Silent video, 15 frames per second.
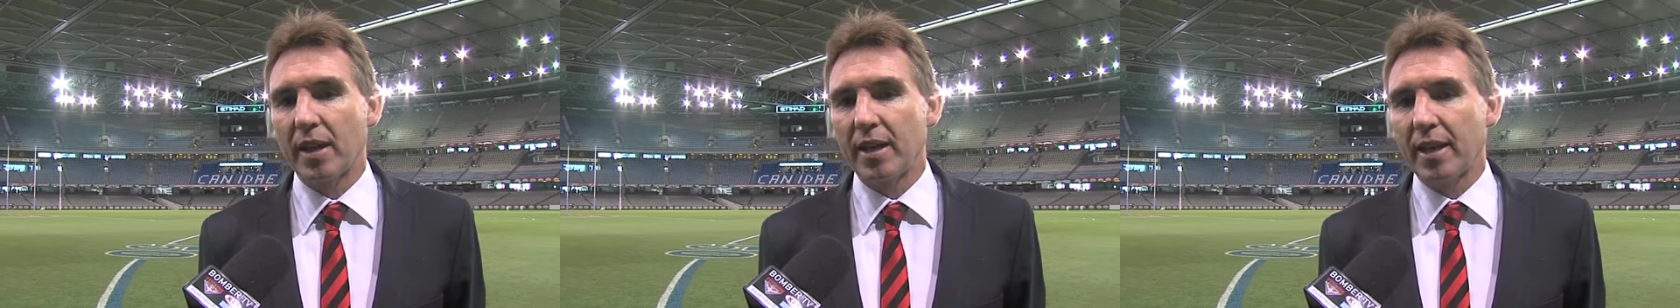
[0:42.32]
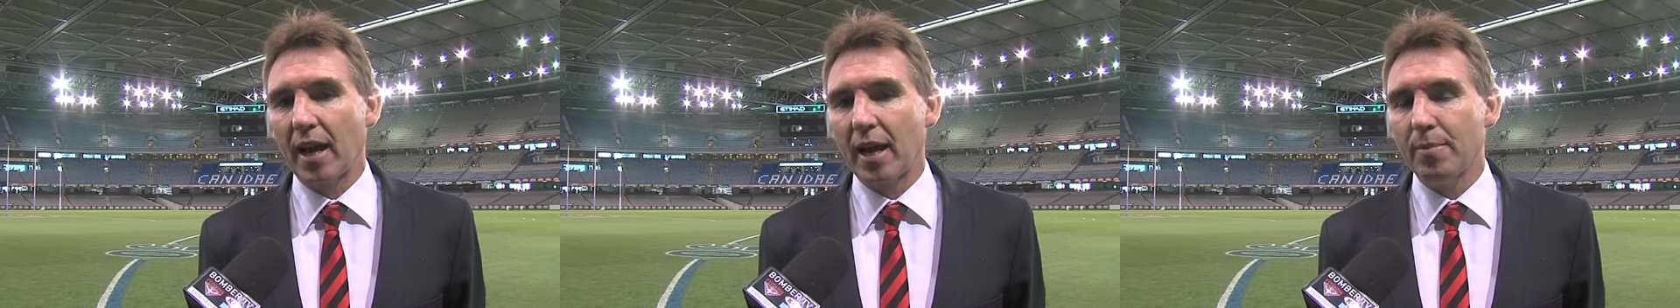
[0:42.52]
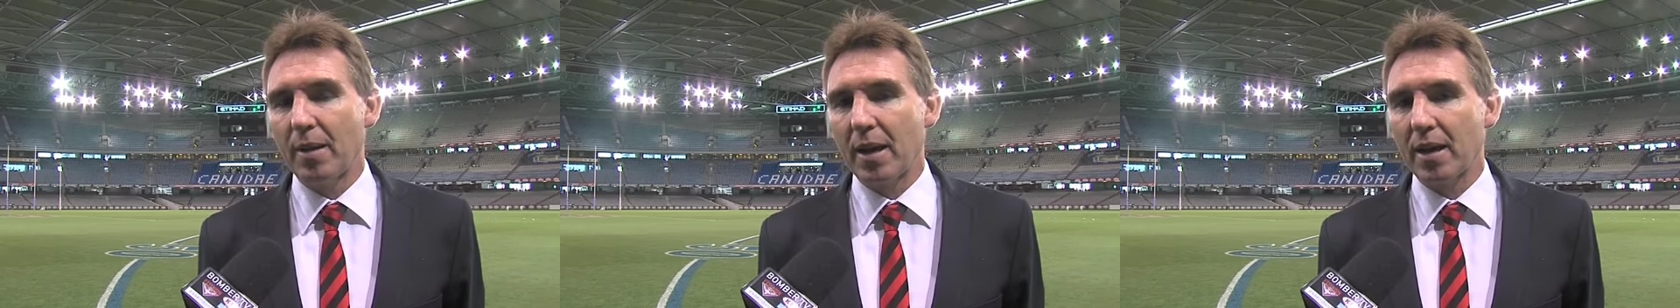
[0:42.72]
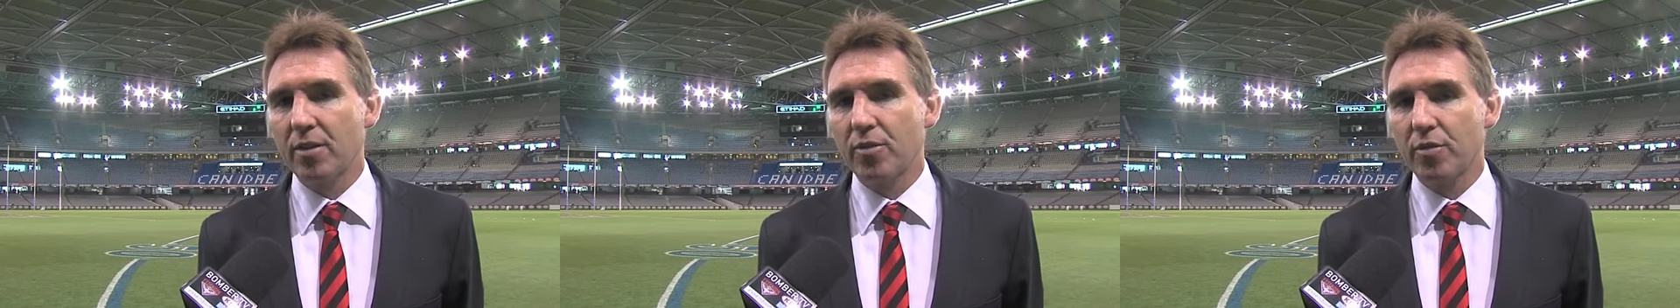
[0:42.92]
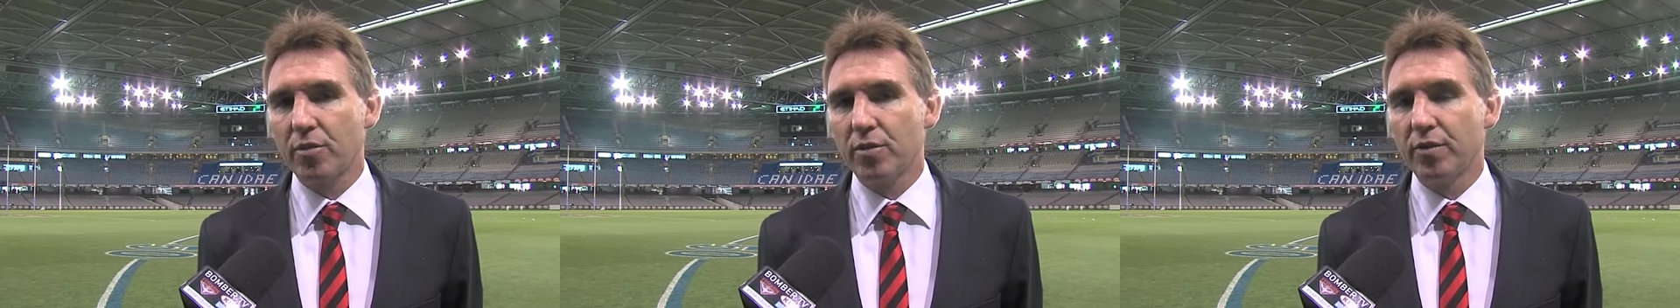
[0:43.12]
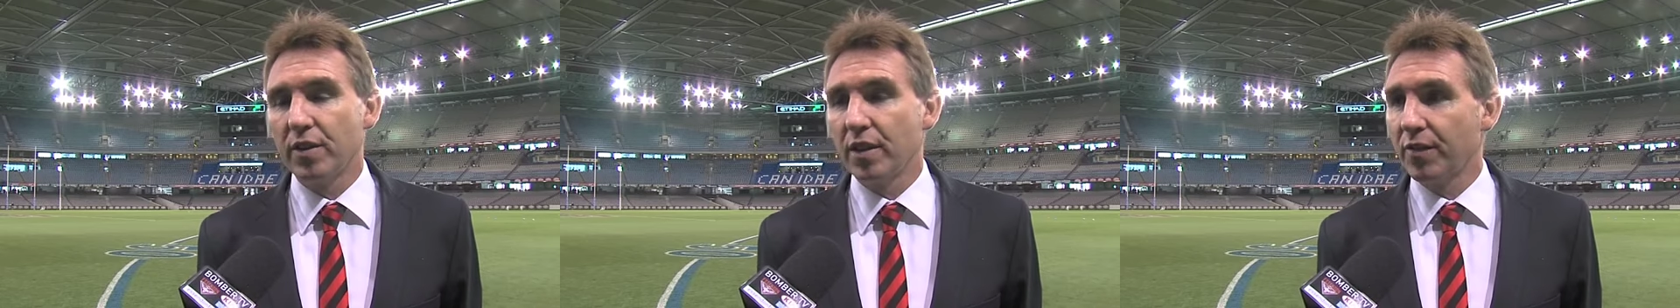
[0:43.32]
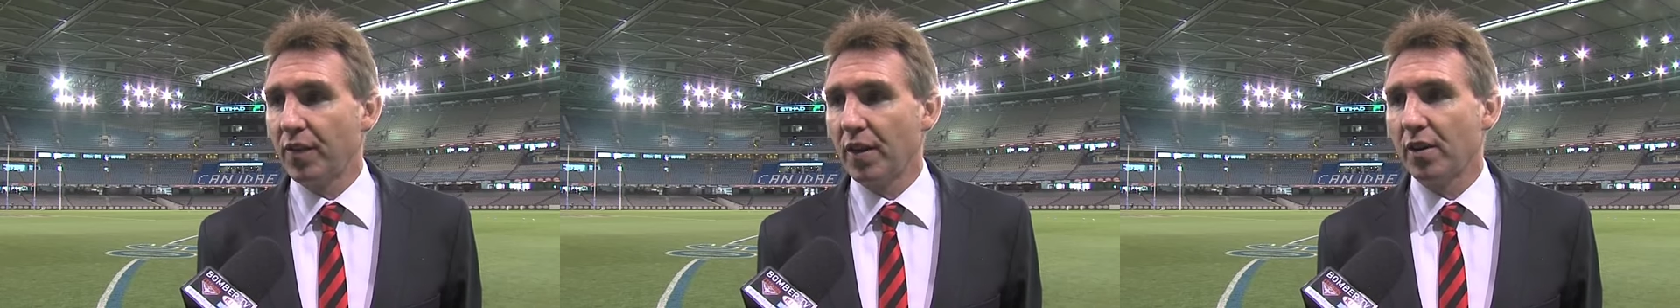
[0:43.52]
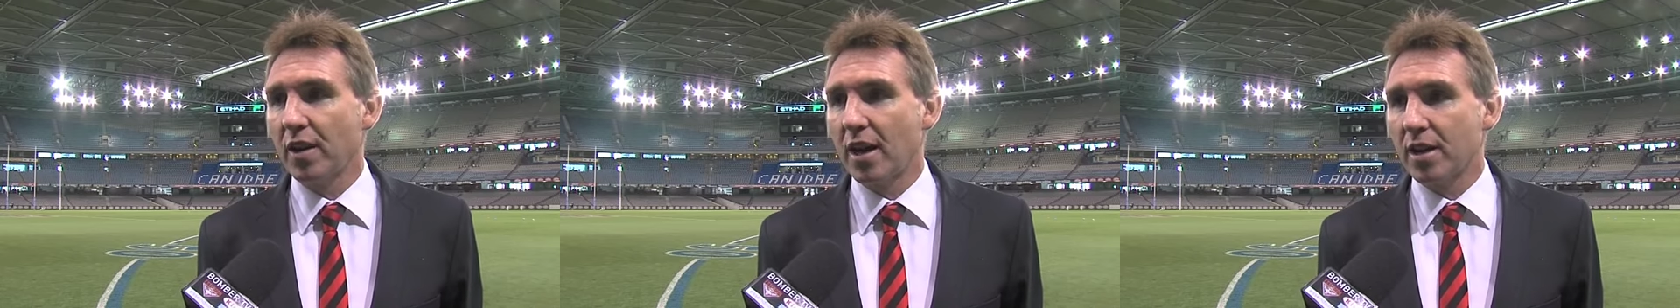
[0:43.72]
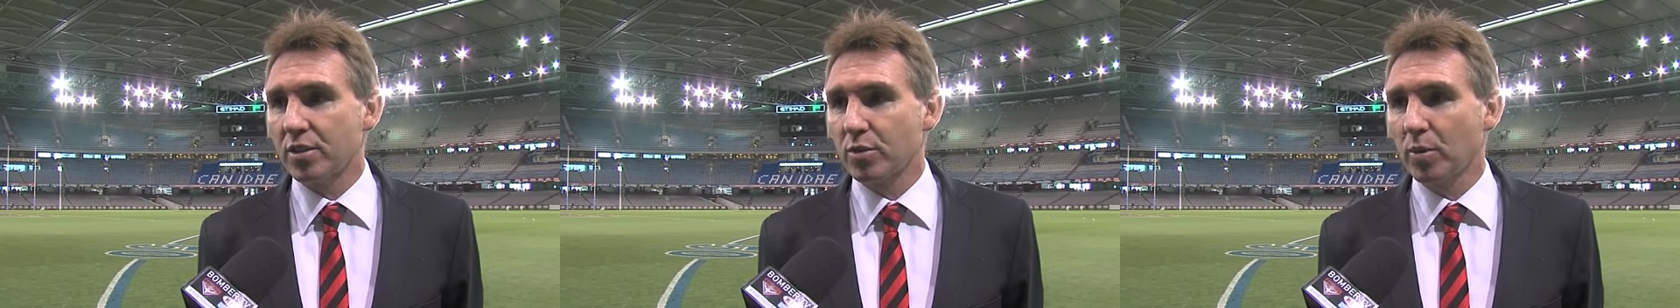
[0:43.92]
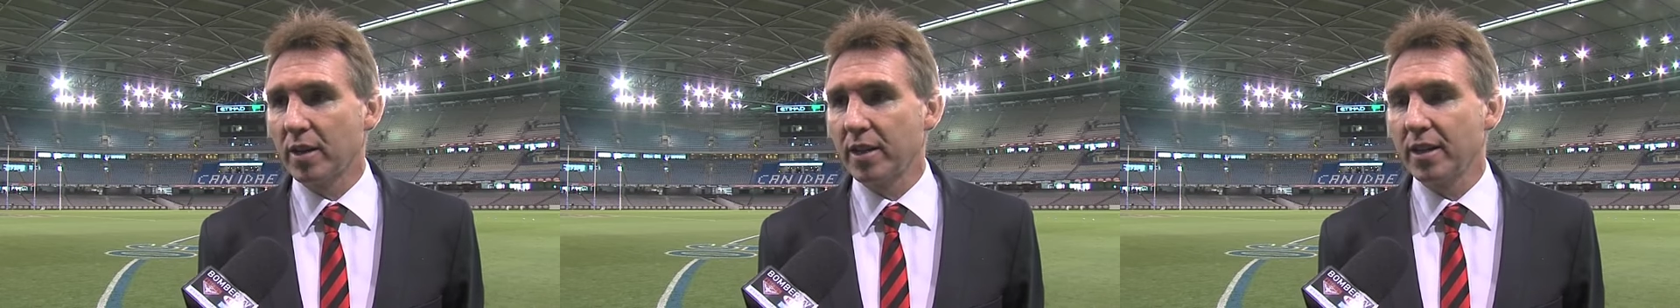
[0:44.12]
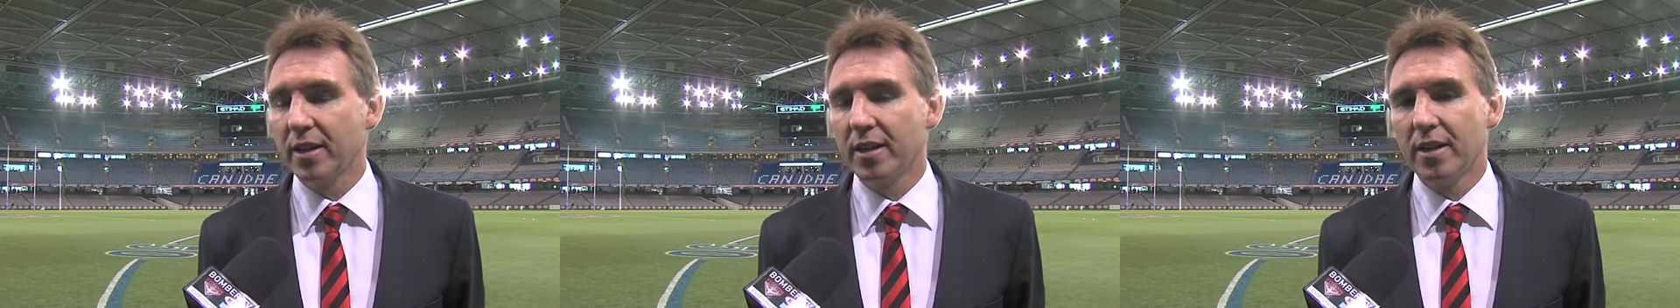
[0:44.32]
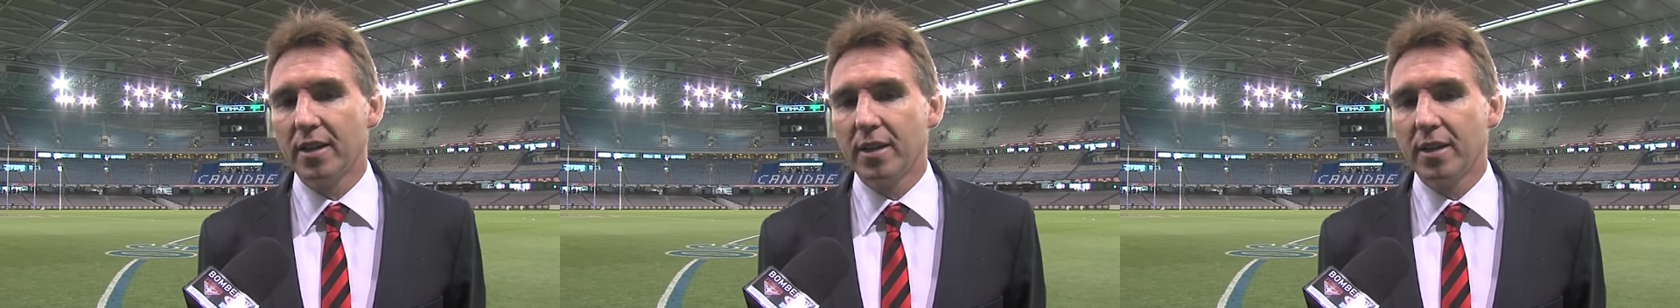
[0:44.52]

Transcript: he came back through the VFL last week,